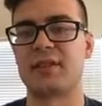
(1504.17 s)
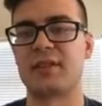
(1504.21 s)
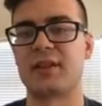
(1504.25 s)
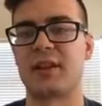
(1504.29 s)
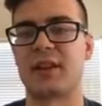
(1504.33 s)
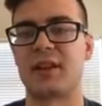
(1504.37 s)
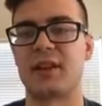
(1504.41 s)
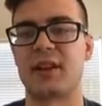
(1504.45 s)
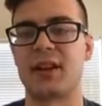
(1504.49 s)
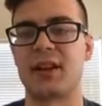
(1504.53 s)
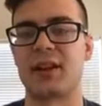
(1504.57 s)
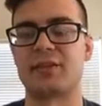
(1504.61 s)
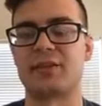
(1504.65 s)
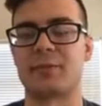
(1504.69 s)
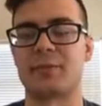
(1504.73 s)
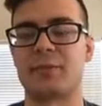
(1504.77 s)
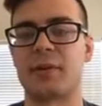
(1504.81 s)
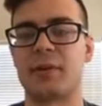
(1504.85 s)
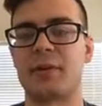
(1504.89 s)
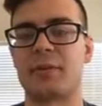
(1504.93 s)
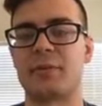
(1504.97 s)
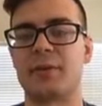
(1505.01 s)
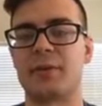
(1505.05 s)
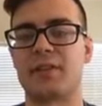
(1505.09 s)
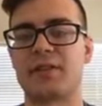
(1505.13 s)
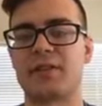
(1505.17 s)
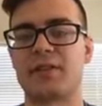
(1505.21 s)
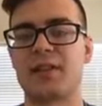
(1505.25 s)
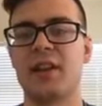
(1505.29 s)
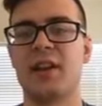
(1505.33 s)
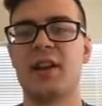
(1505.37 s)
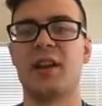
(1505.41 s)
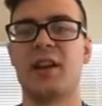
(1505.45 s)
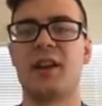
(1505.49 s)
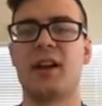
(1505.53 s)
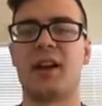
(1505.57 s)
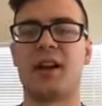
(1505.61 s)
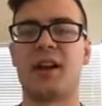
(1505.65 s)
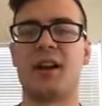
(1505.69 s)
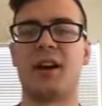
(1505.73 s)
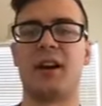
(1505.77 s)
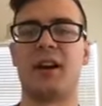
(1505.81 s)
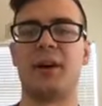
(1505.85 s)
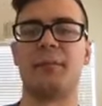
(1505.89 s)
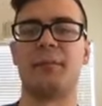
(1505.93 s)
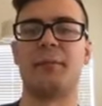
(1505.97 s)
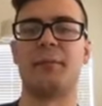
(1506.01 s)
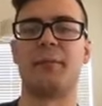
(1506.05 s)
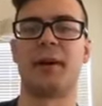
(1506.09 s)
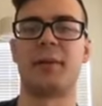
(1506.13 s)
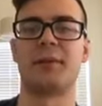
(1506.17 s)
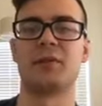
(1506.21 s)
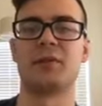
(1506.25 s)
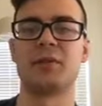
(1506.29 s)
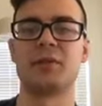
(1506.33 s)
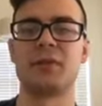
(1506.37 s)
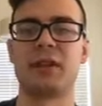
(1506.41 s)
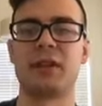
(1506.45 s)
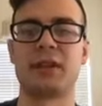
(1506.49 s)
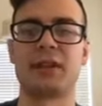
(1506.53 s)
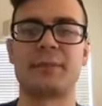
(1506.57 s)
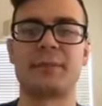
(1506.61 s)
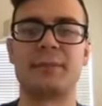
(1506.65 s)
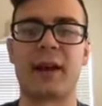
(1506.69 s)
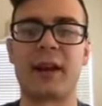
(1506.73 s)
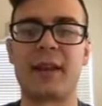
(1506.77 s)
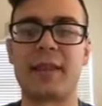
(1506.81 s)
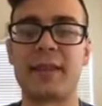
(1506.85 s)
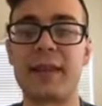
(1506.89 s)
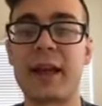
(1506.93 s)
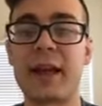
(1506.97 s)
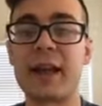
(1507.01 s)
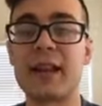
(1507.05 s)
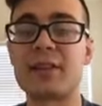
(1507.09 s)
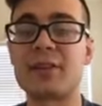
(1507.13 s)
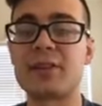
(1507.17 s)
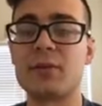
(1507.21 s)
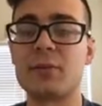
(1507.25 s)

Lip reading: kind of has a purpose, I'm doing it by that.